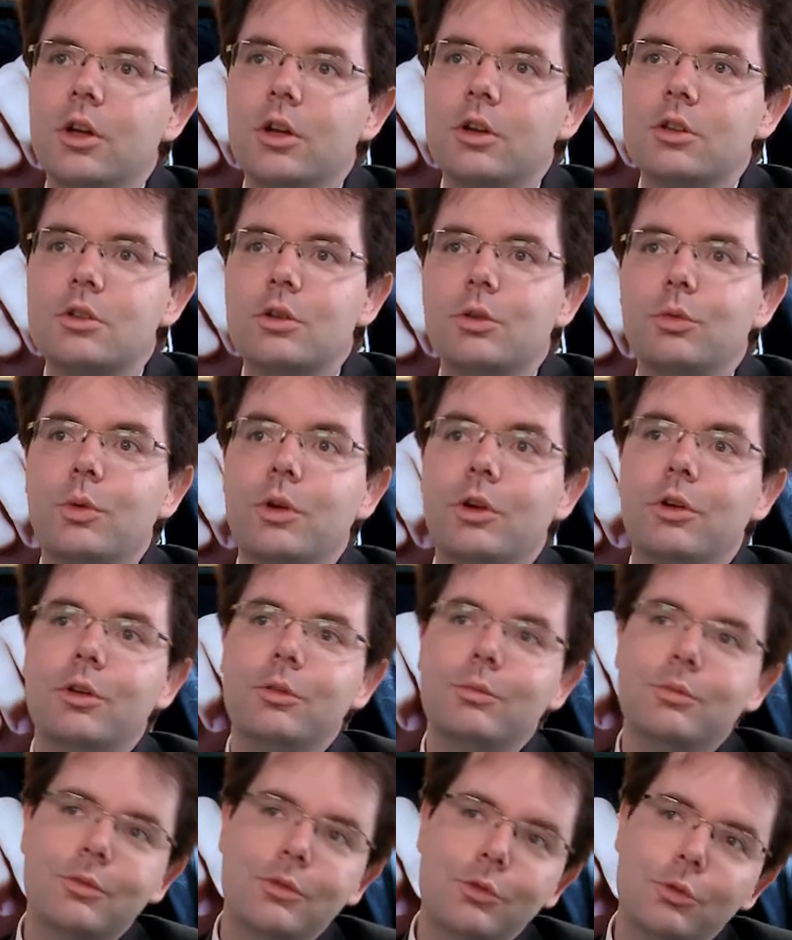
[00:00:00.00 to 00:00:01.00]
So we're
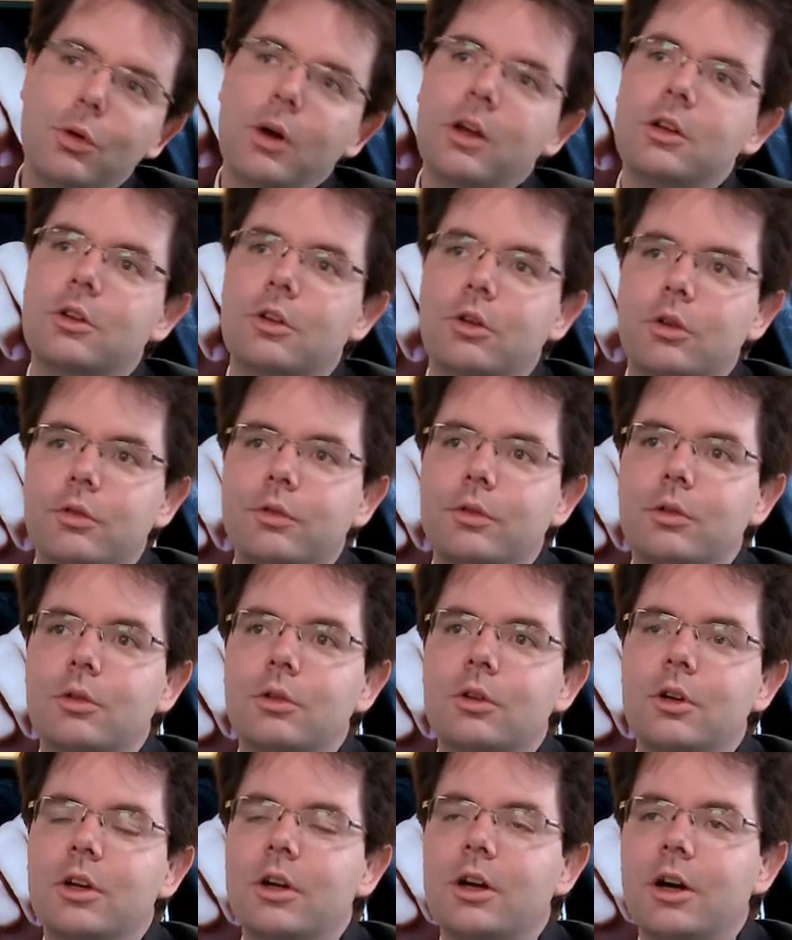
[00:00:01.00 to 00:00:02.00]
quite
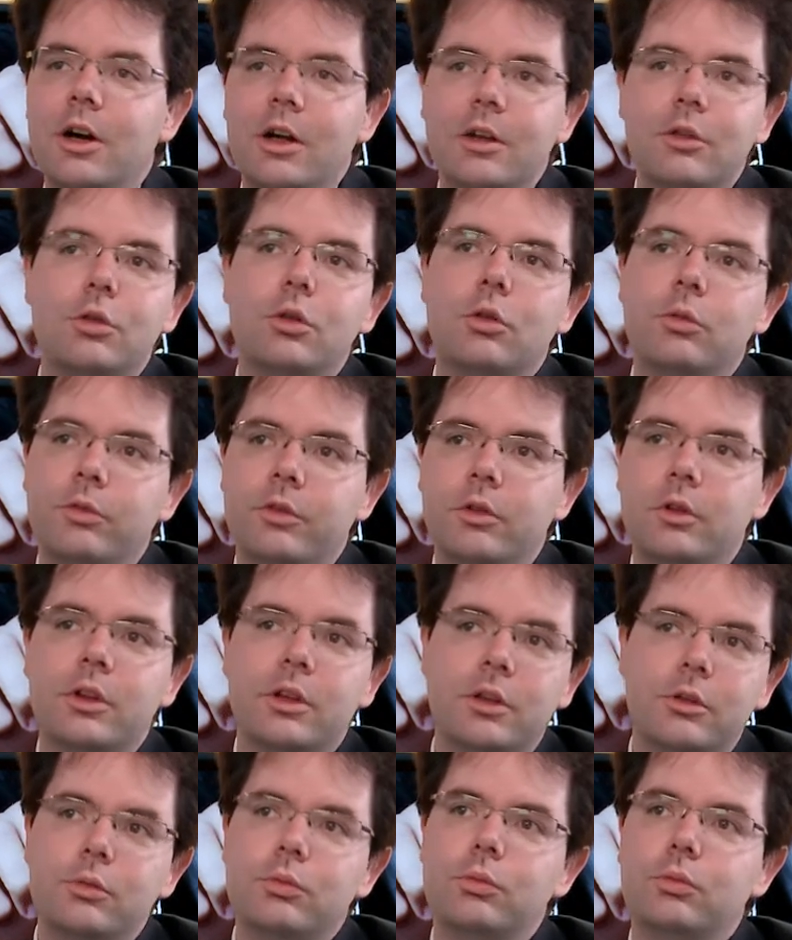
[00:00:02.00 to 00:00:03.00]
careful, and hopefully
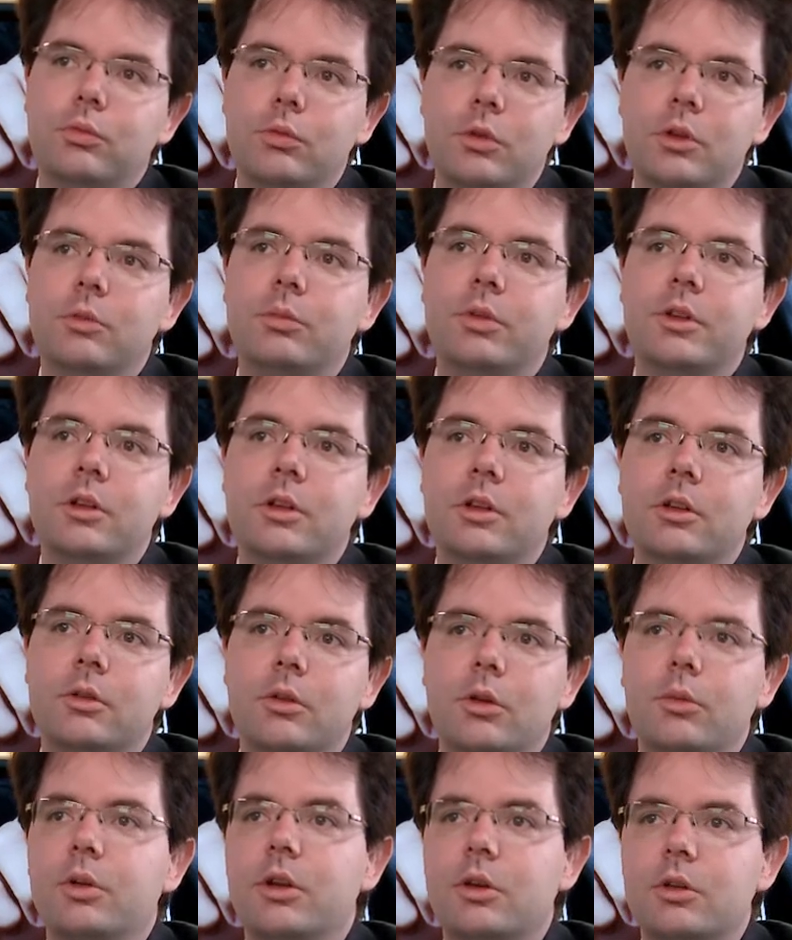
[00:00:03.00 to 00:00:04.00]
it will be
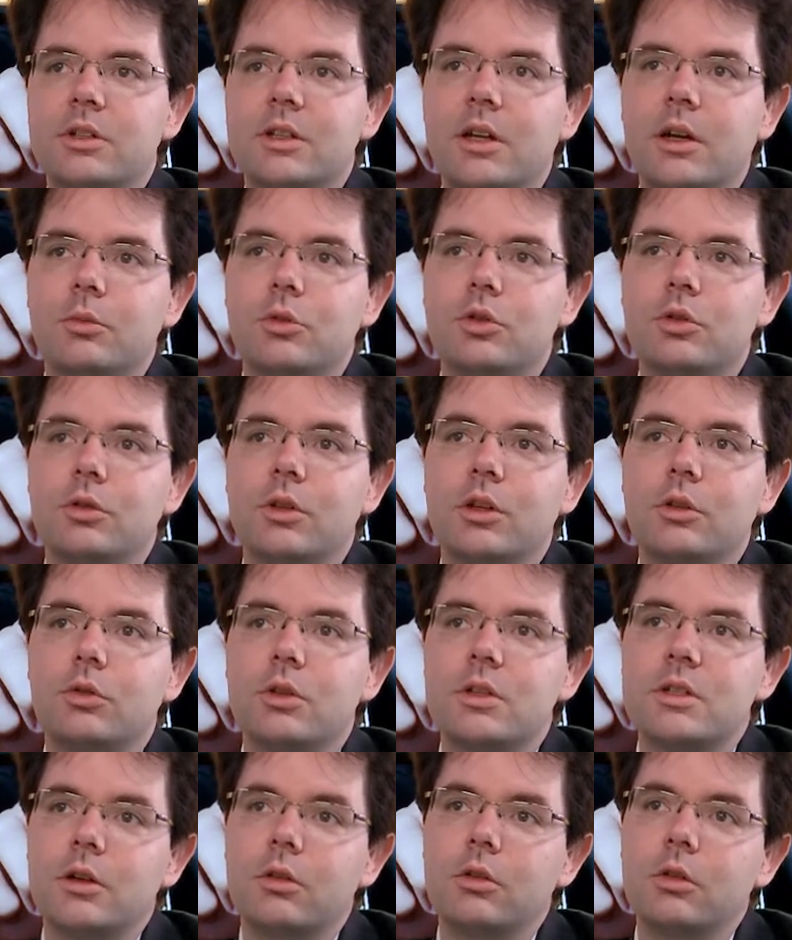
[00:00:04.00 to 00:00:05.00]
a better time to
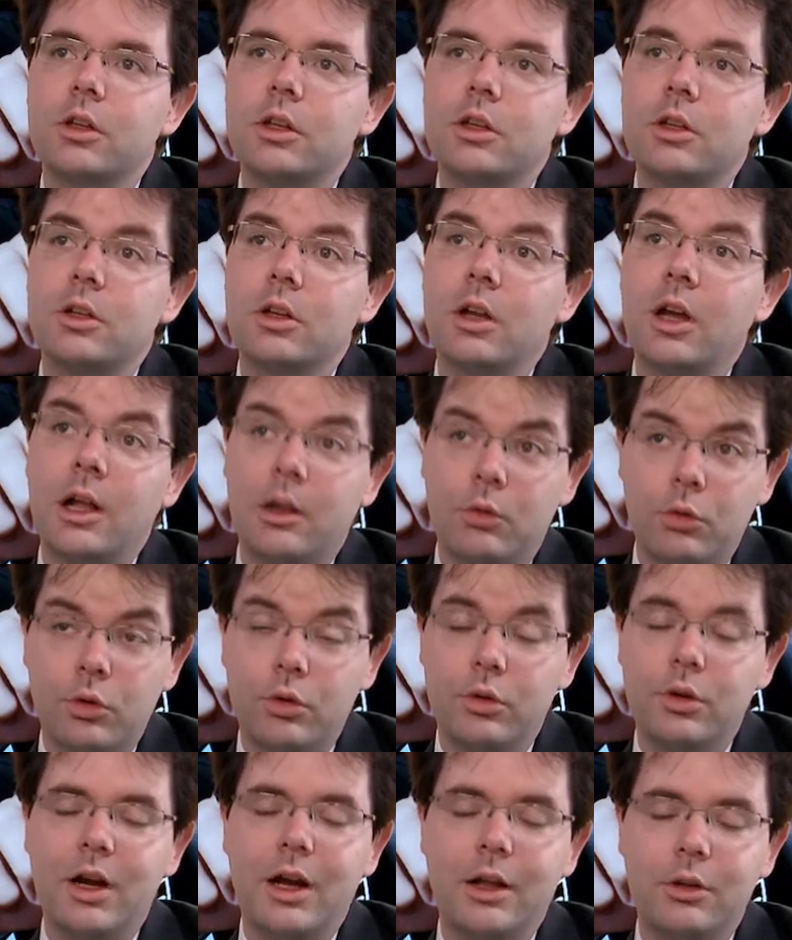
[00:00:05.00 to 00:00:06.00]
increase
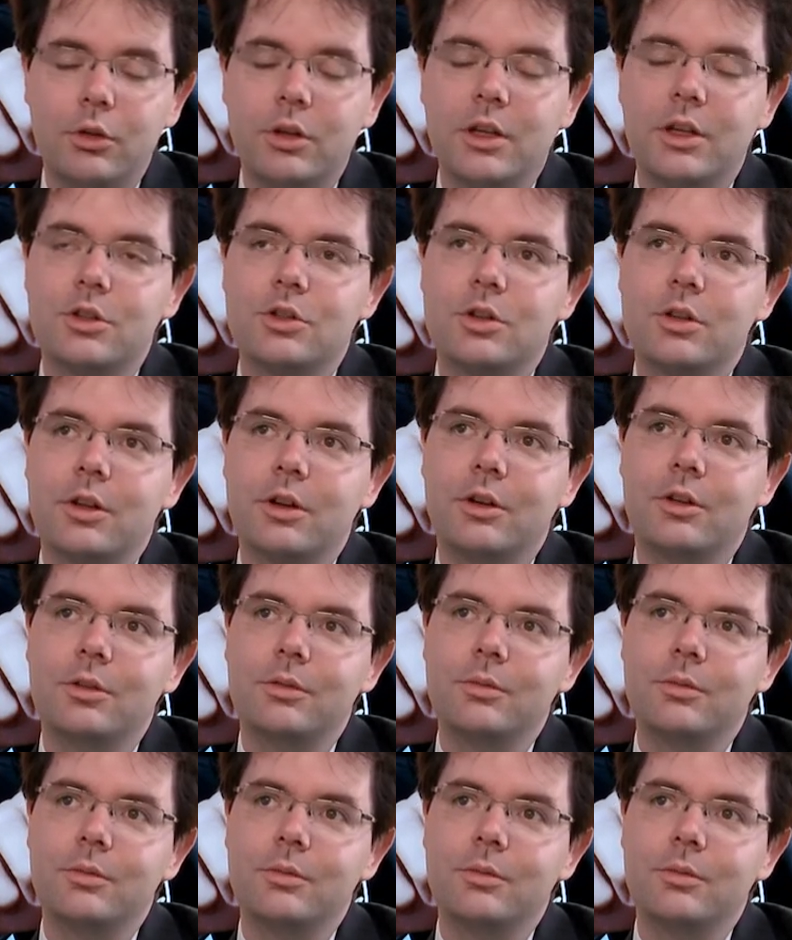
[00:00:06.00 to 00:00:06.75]
our allocation there.